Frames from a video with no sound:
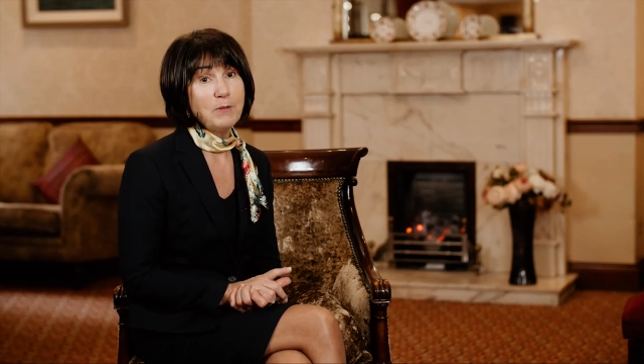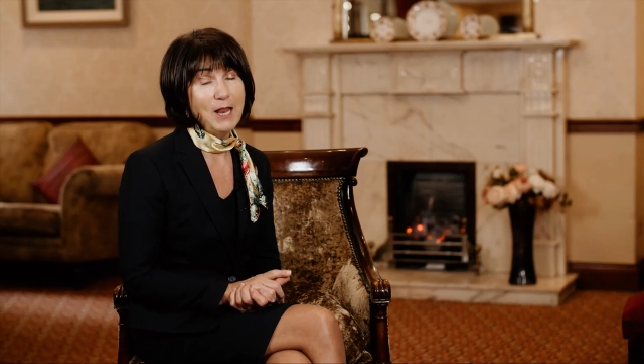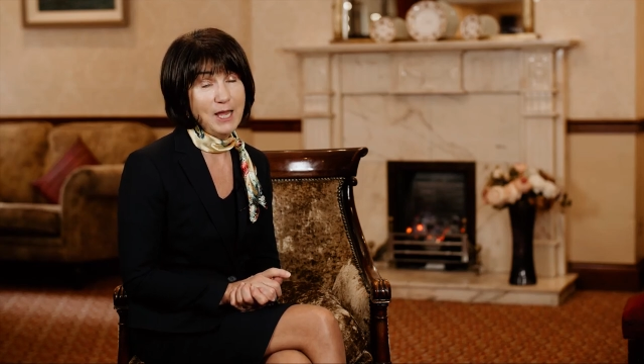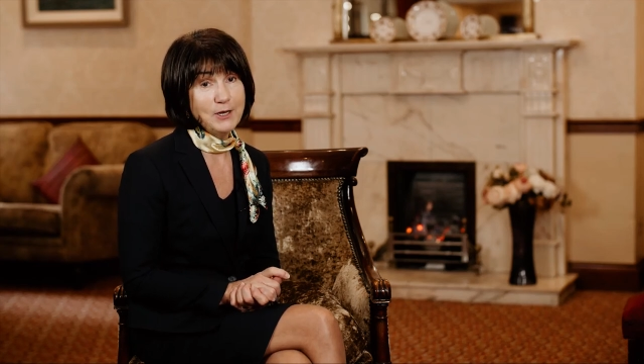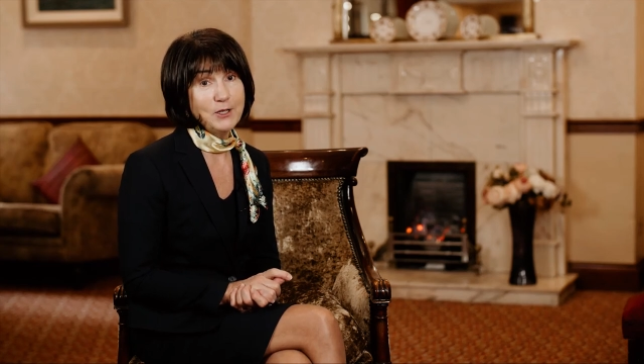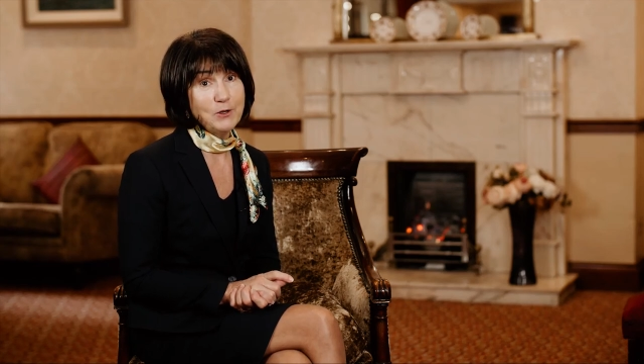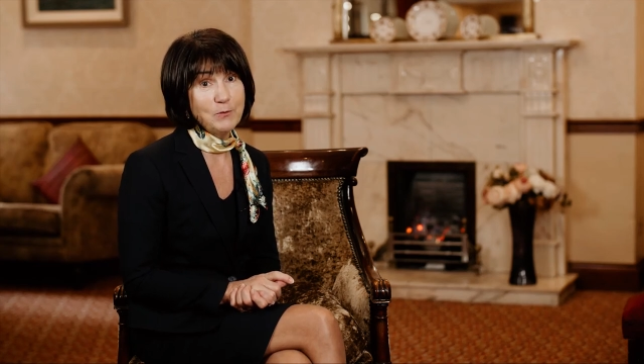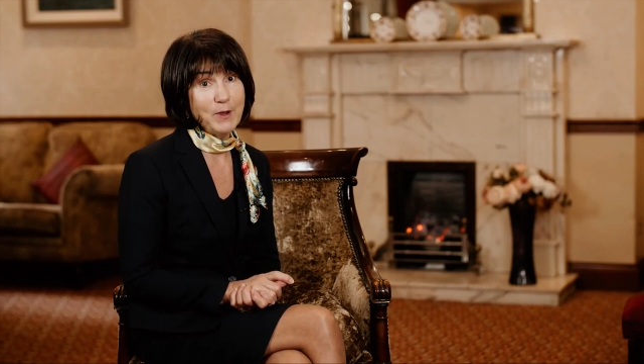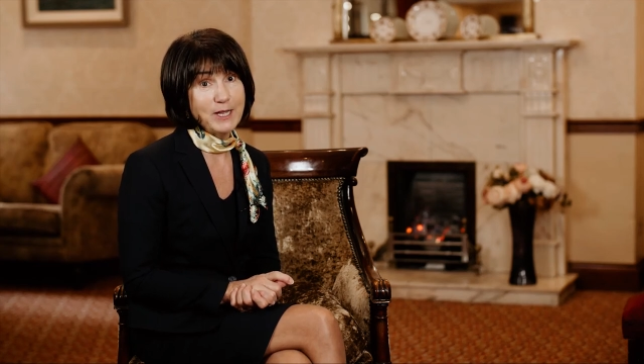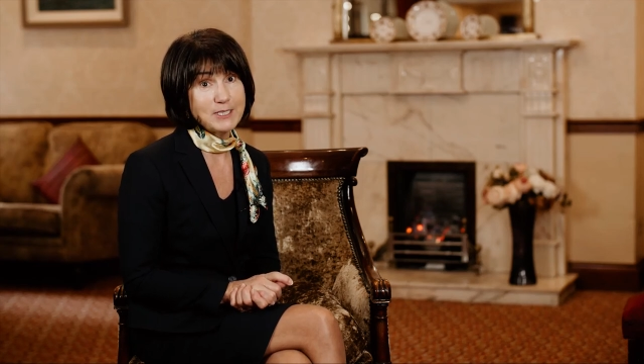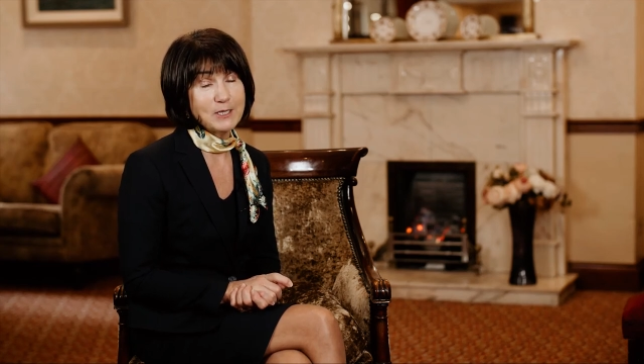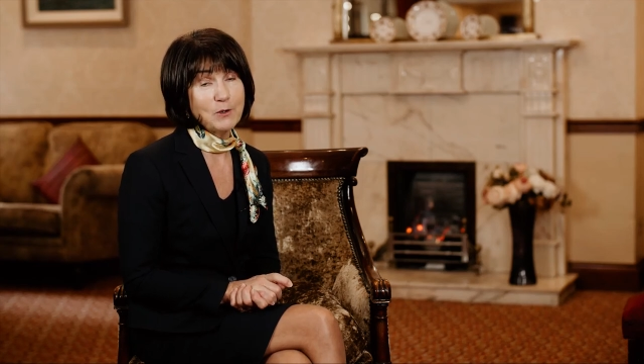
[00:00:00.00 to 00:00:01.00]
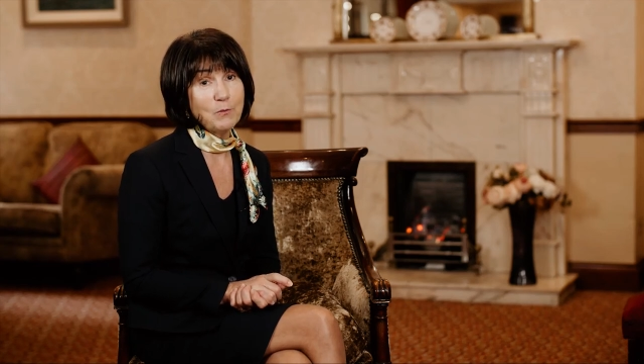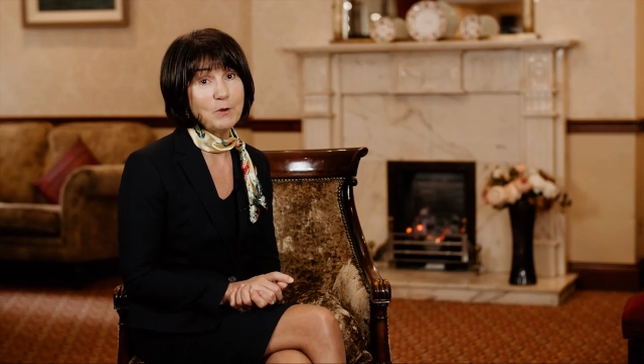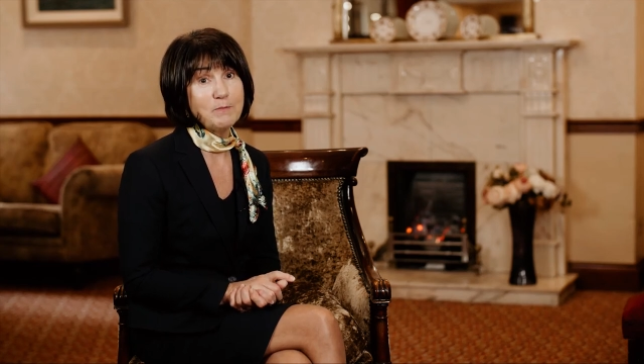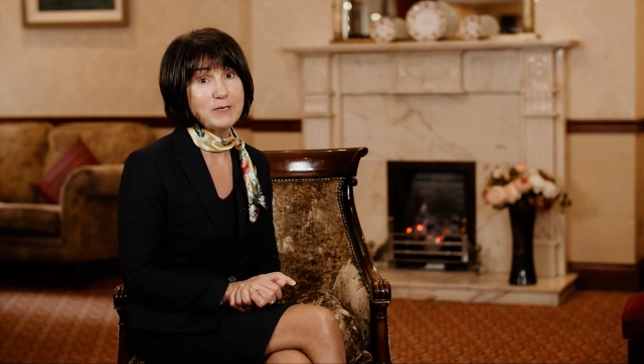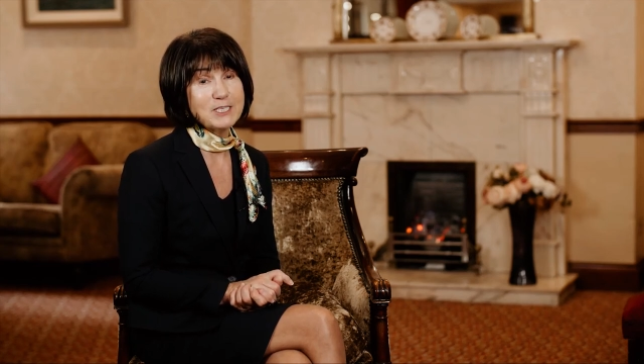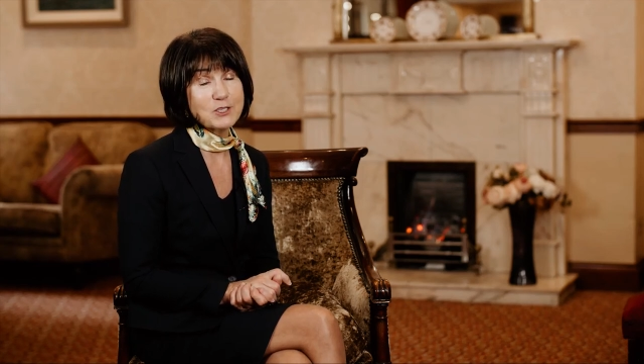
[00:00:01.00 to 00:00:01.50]
planning your wedding
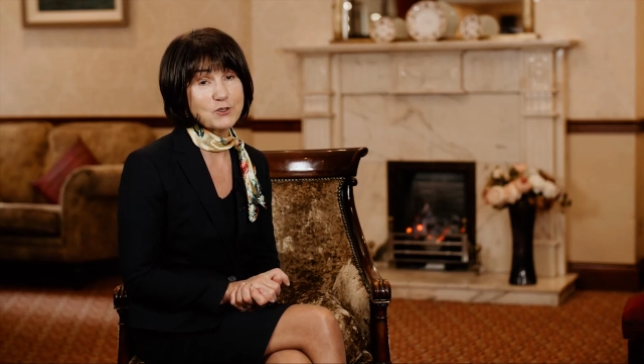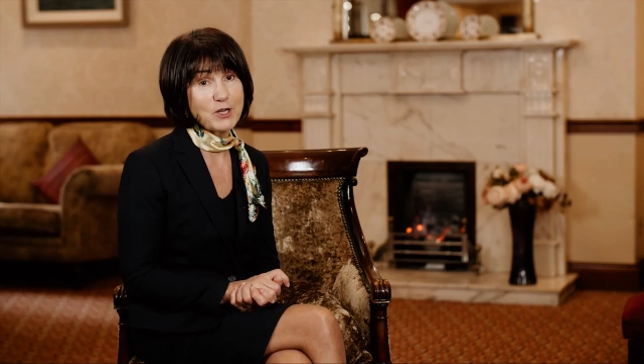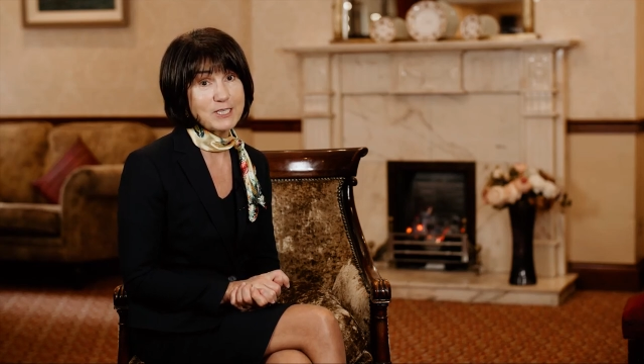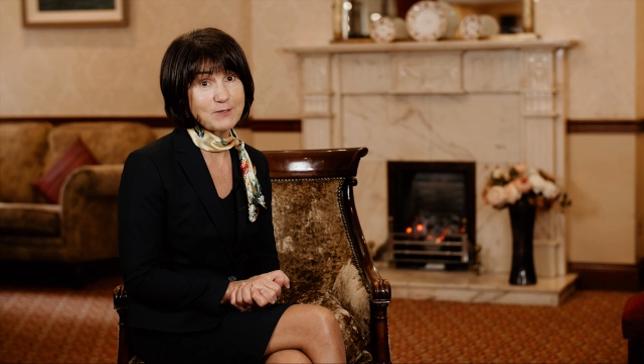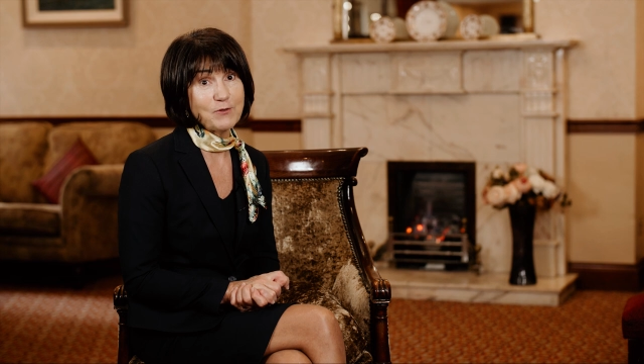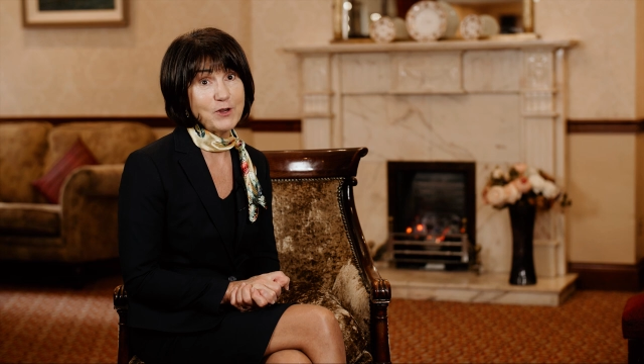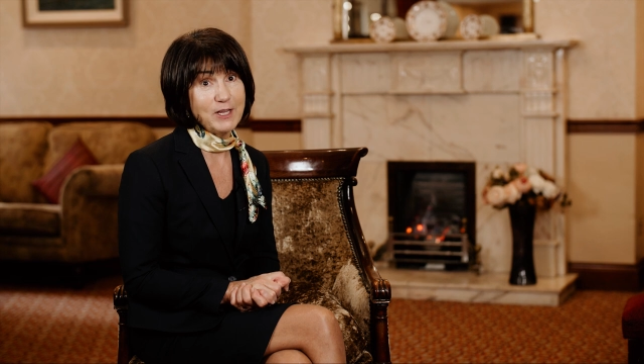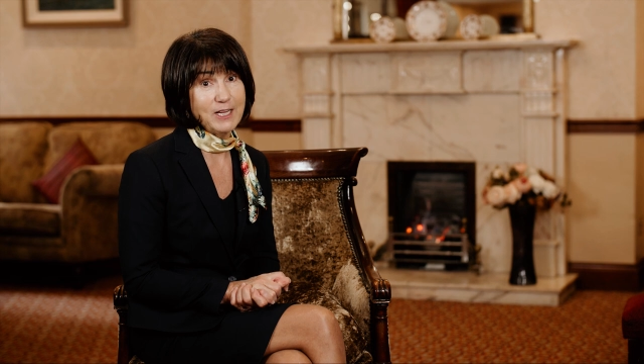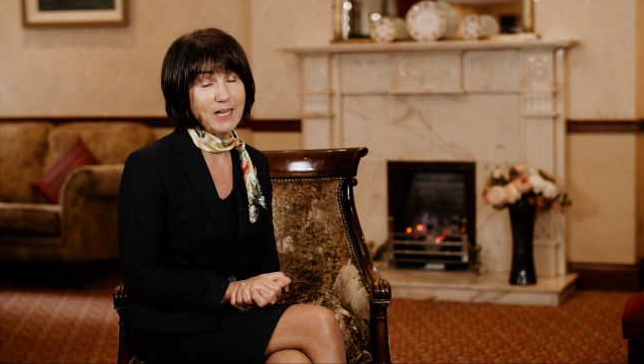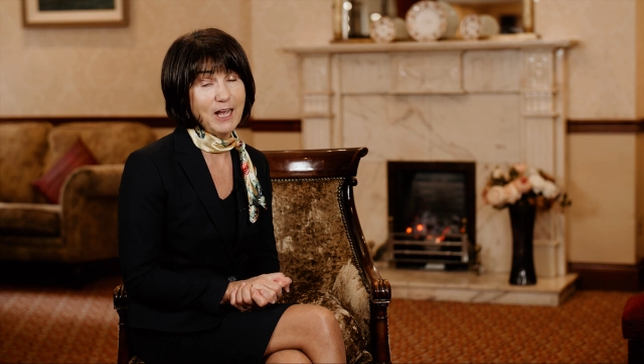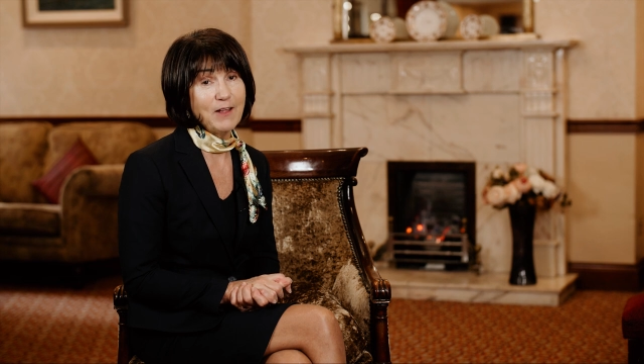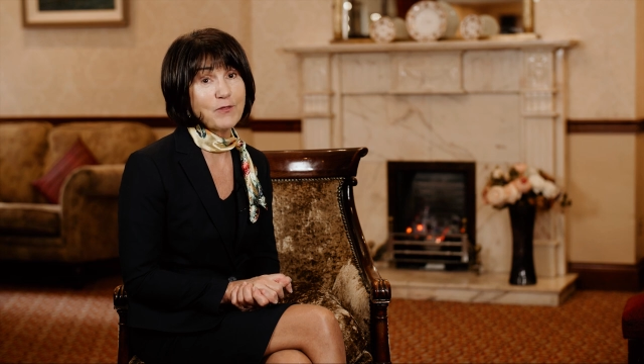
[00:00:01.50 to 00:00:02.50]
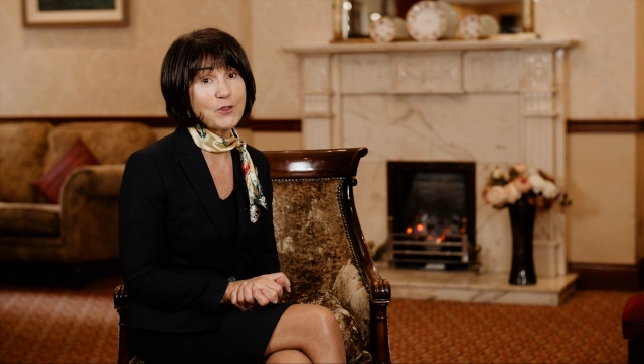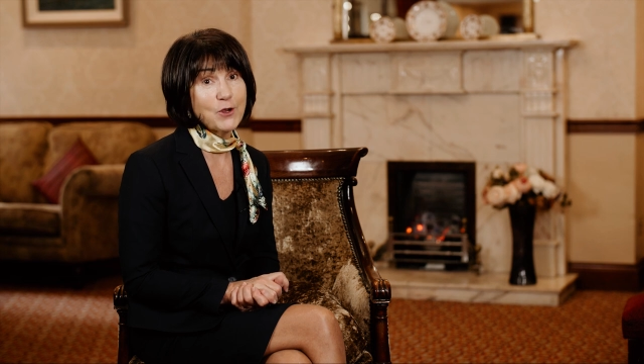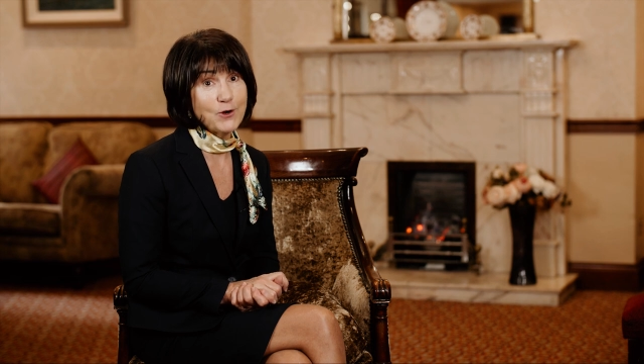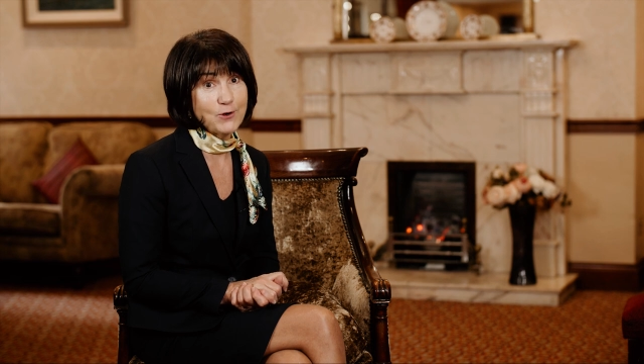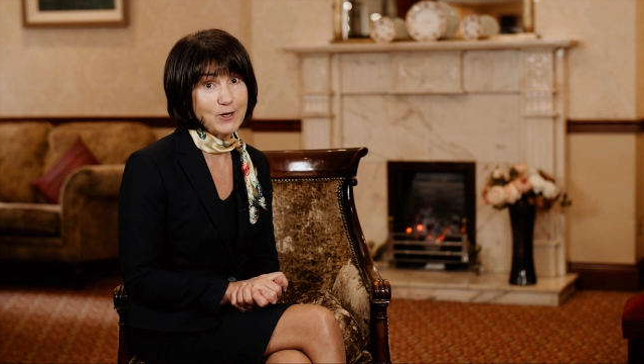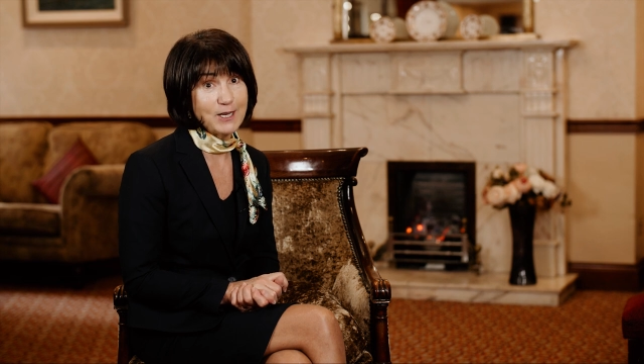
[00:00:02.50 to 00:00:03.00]
will be stress-free and
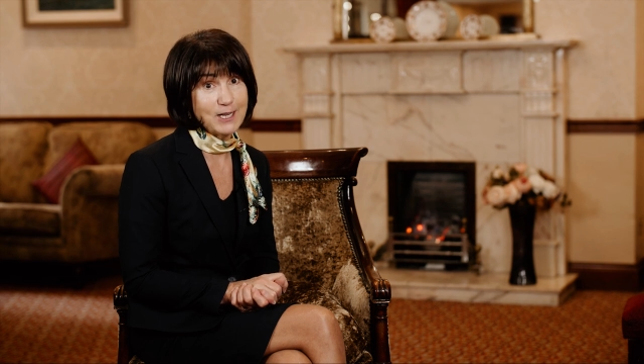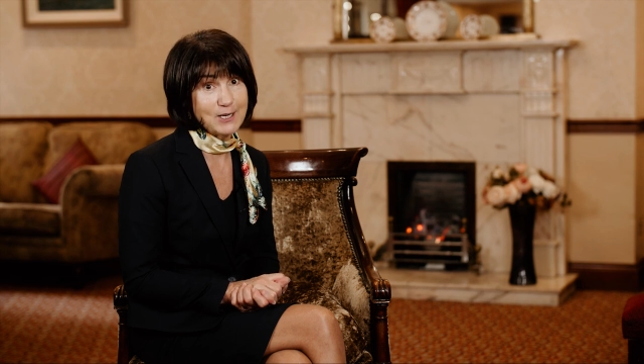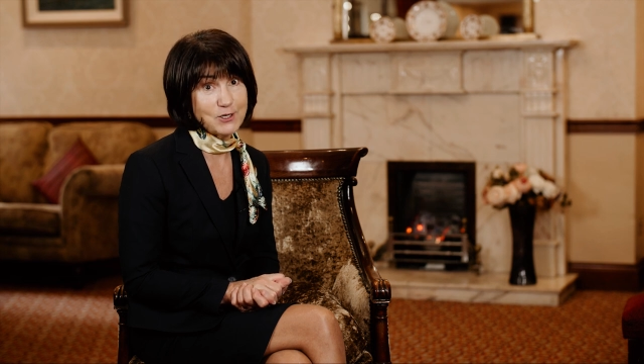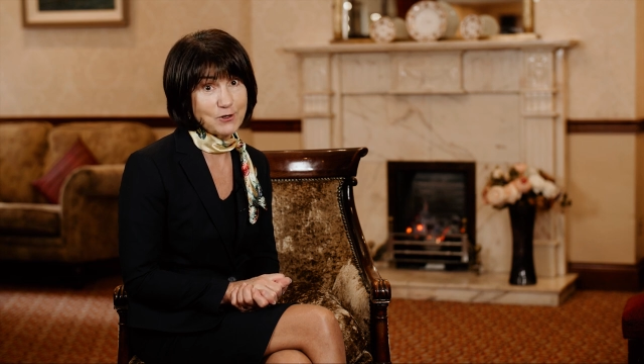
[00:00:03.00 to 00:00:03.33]
thoroughly